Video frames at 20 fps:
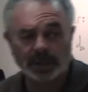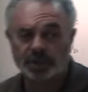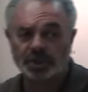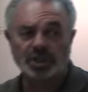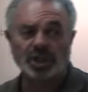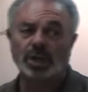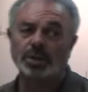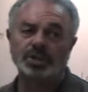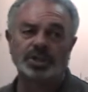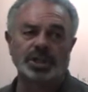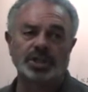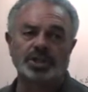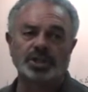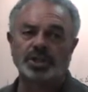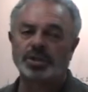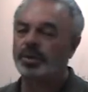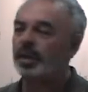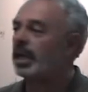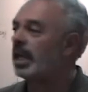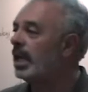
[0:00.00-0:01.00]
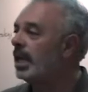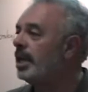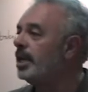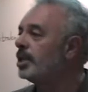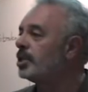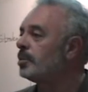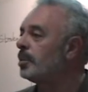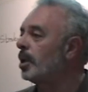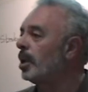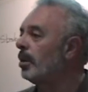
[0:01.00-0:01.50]
There's no sense in doing any
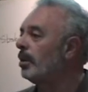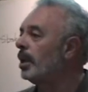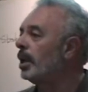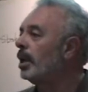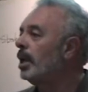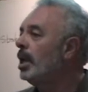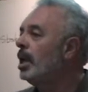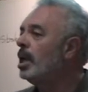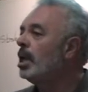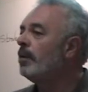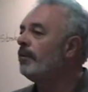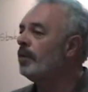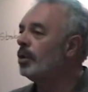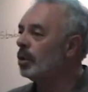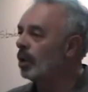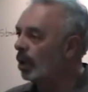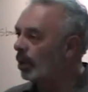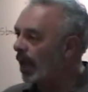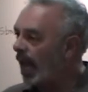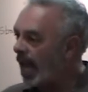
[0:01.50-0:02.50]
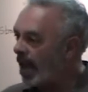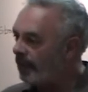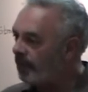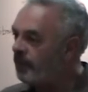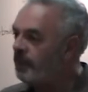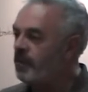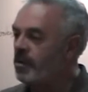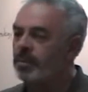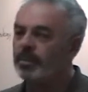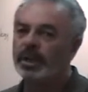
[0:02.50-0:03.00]
experiment if you don't have
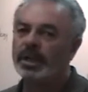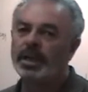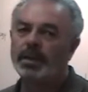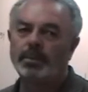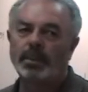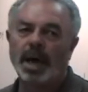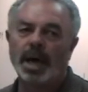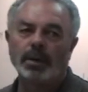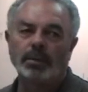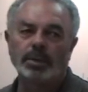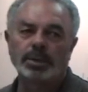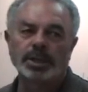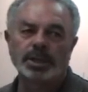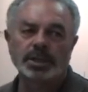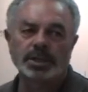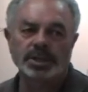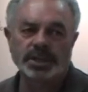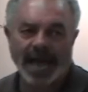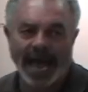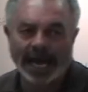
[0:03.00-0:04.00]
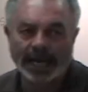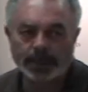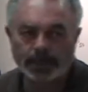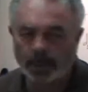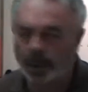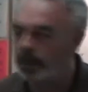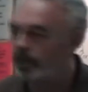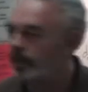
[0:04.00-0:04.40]
firmly in mind what the exact